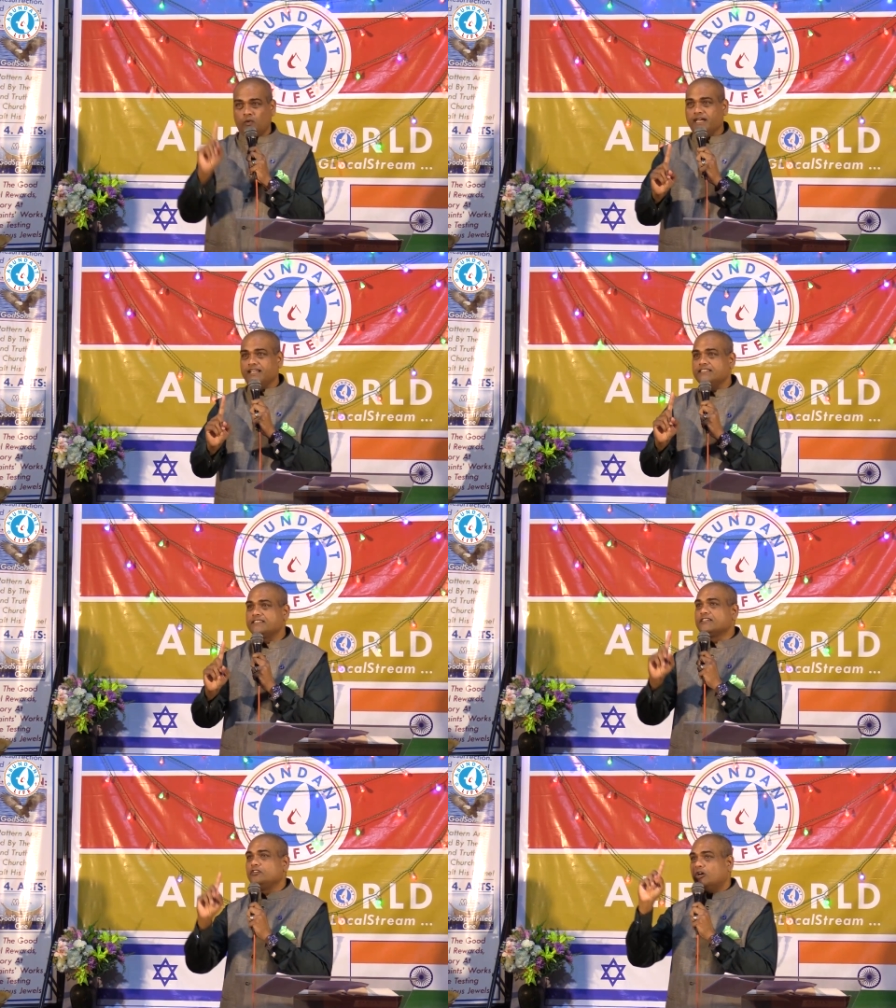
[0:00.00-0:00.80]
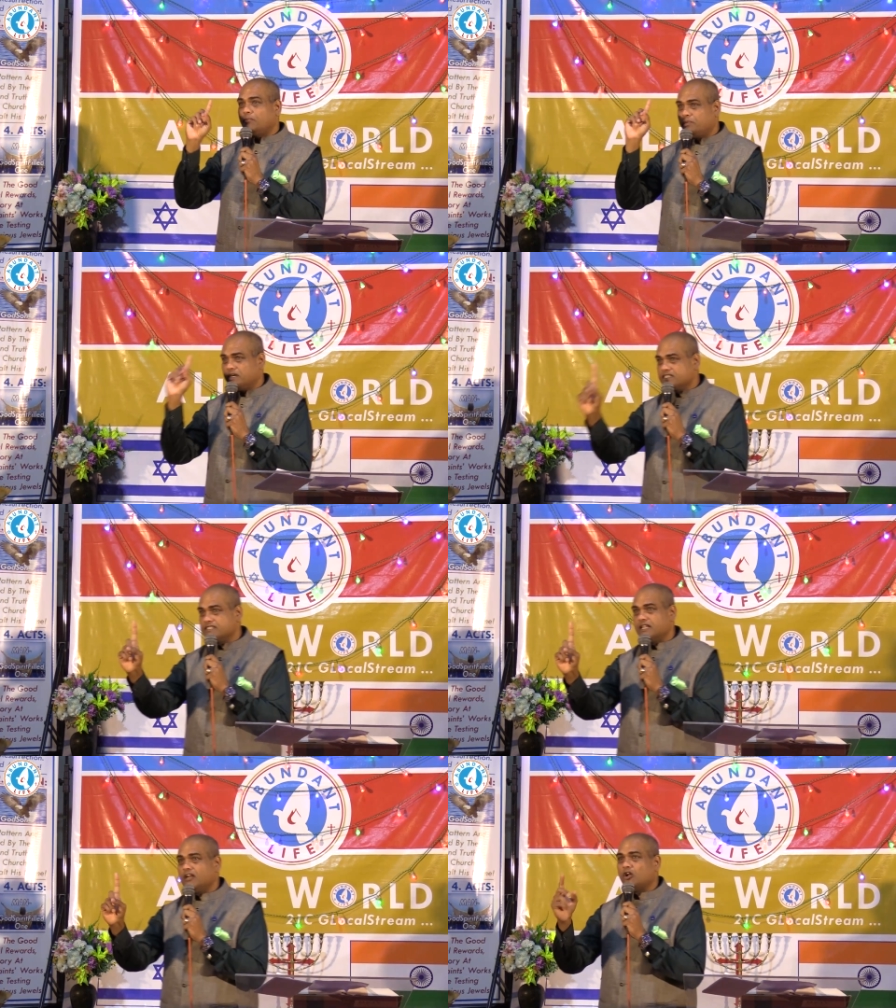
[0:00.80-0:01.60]
One is your
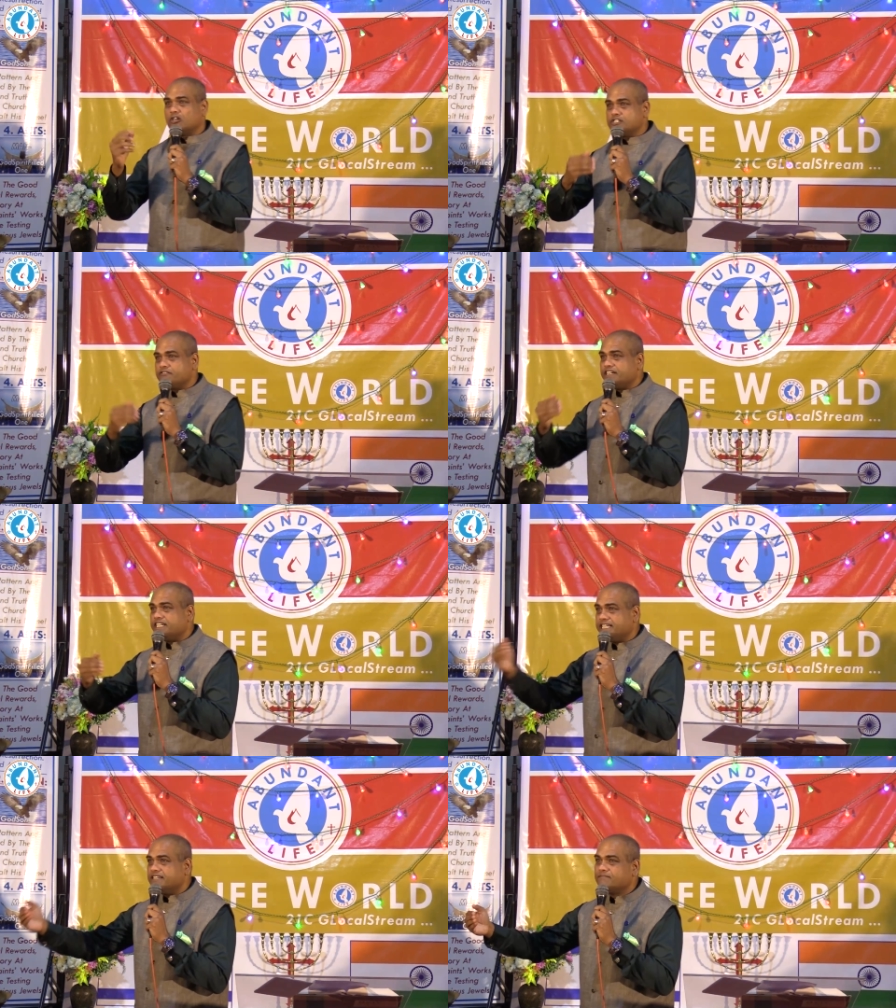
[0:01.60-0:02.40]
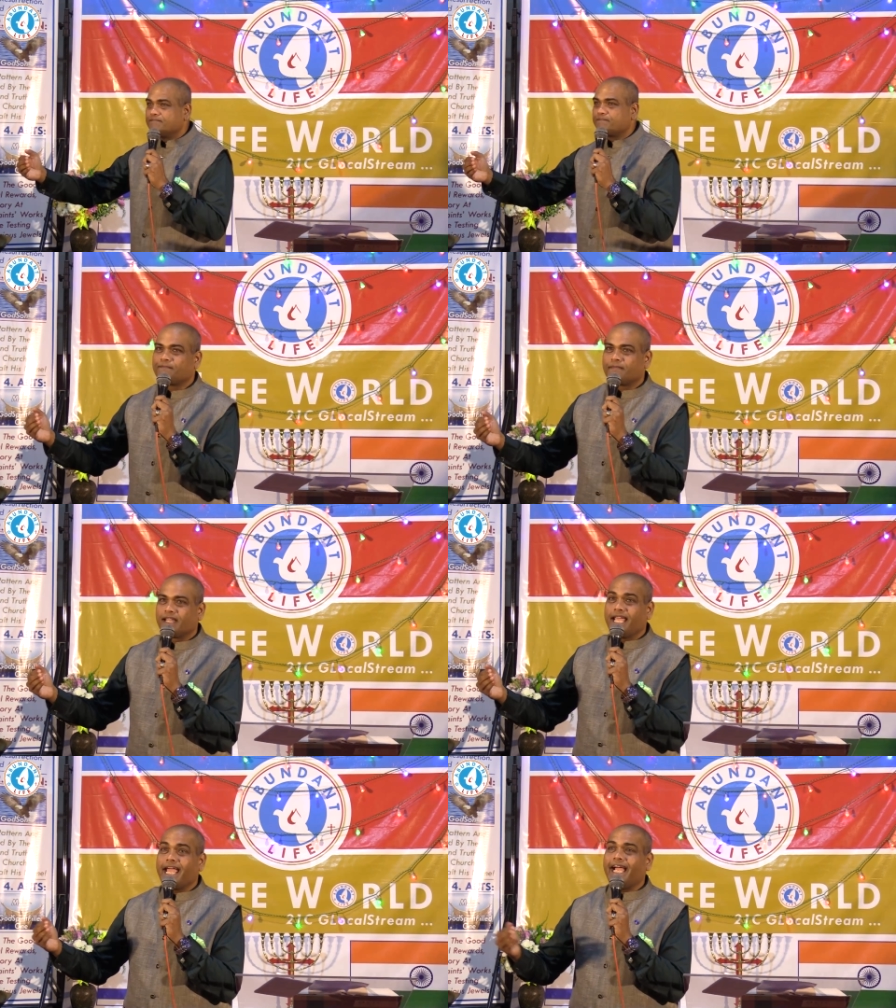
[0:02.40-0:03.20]
personal longevity,
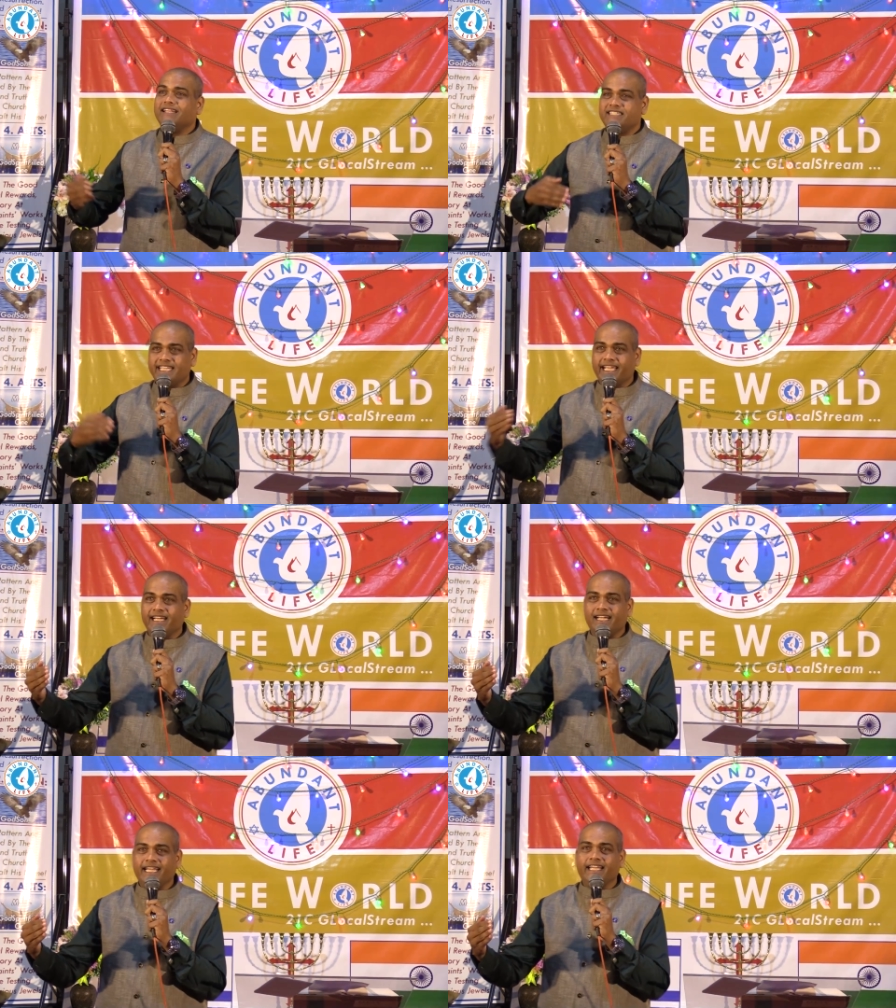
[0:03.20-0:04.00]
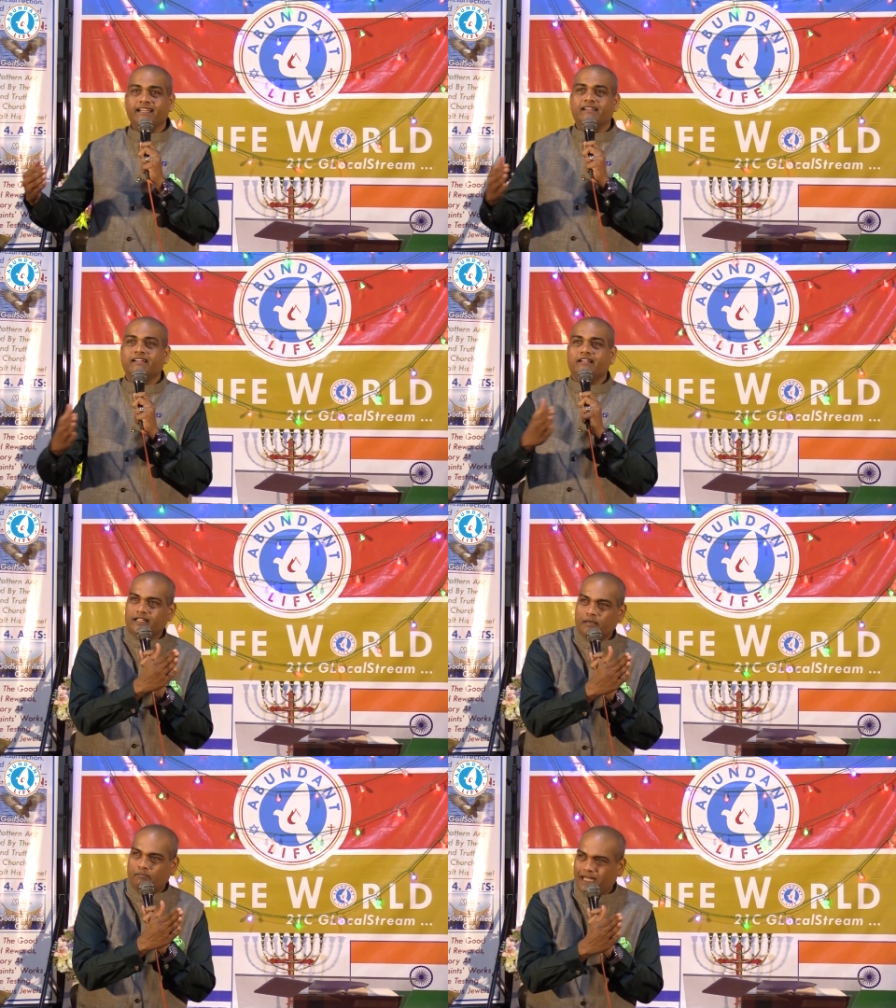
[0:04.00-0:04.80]
and secondly,
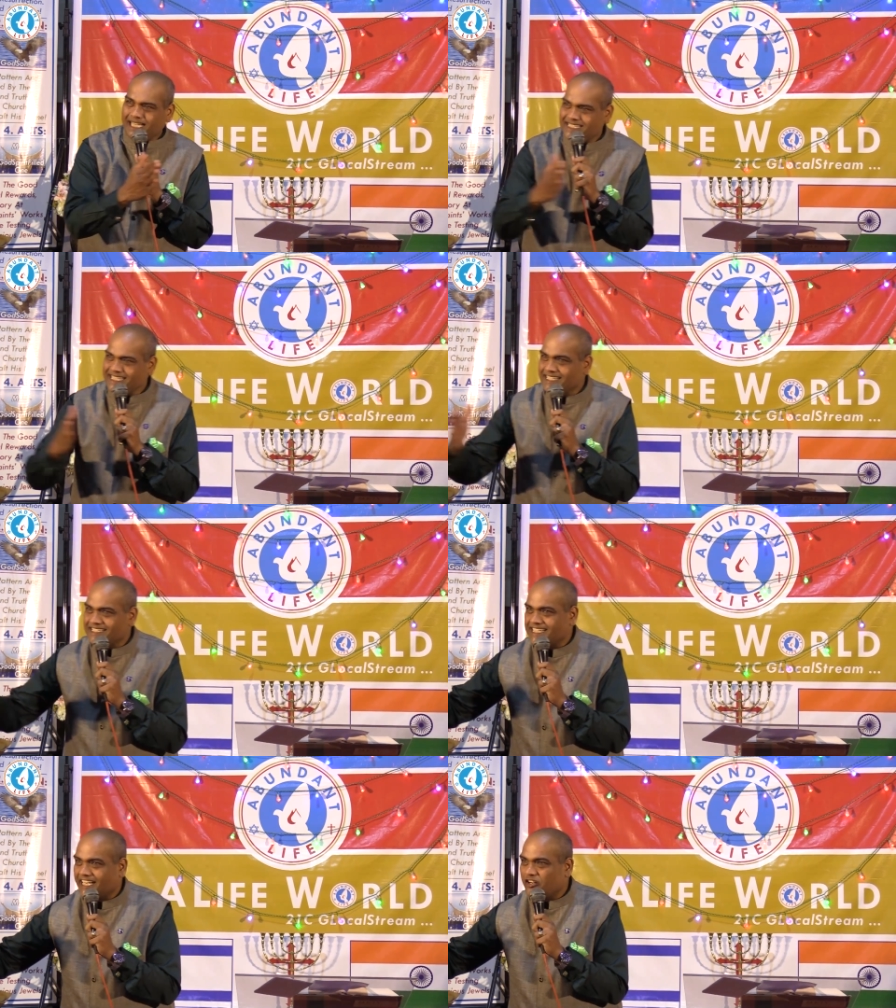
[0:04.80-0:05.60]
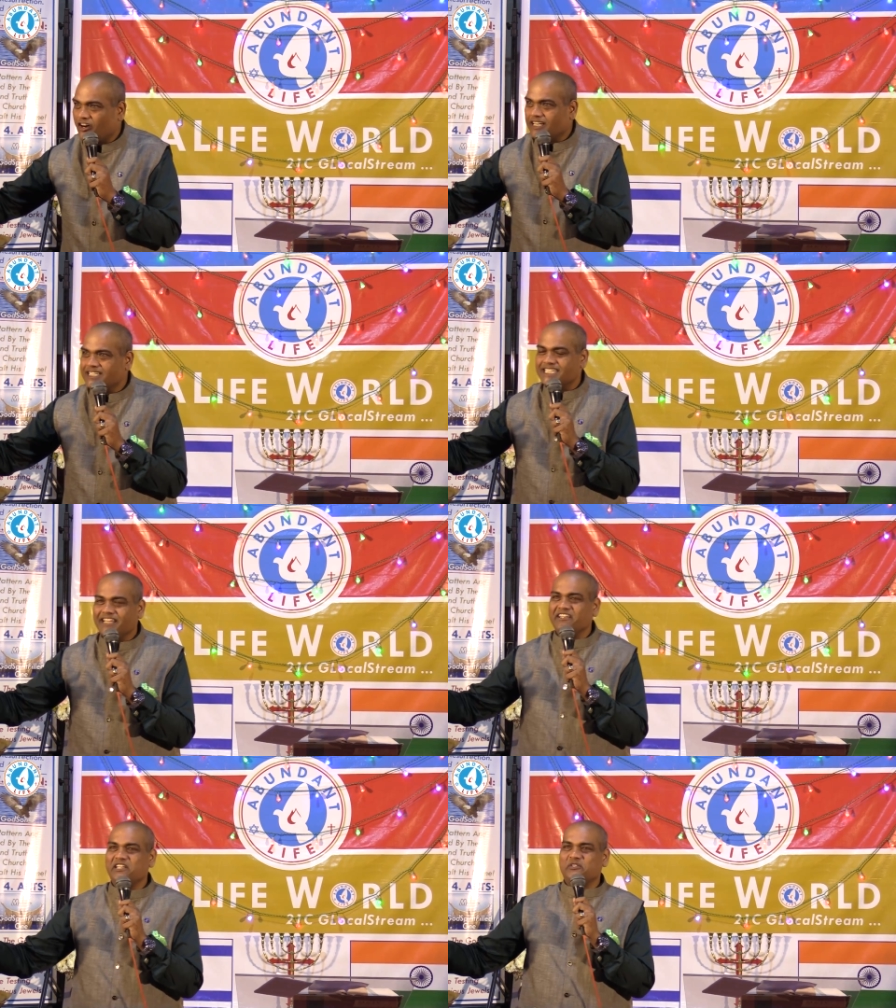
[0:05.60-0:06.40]
the blessings that God is
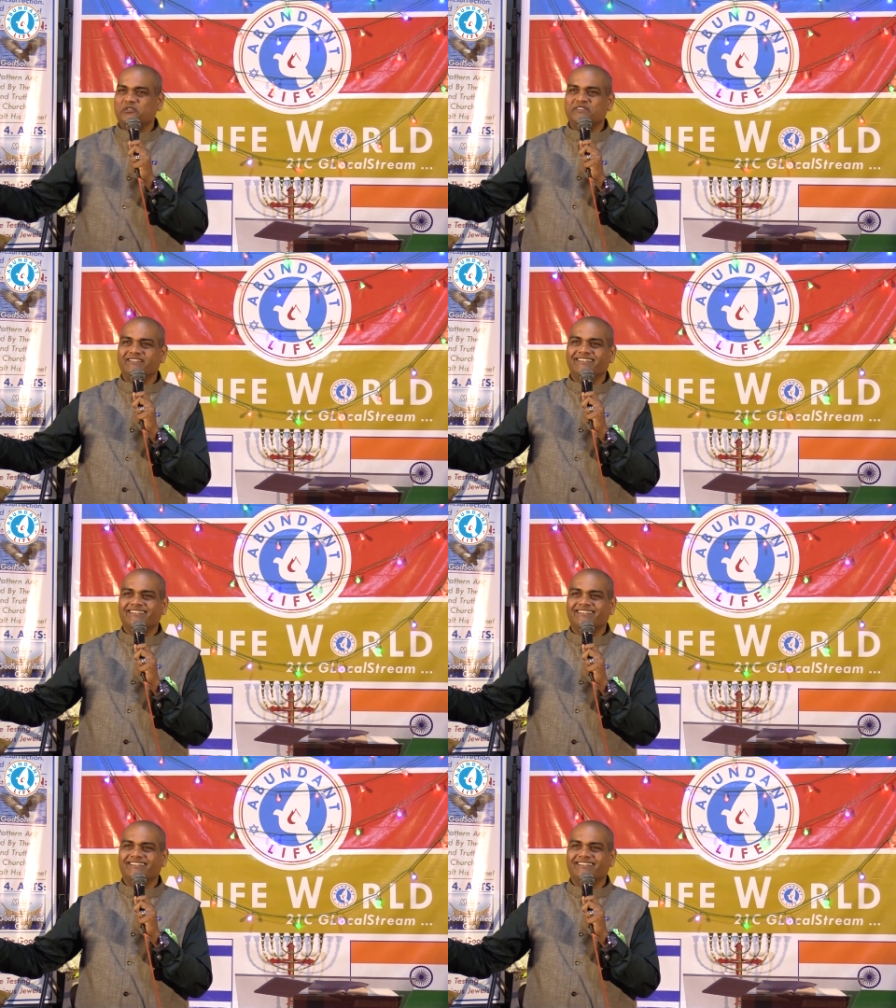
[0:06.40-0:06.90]
giving you.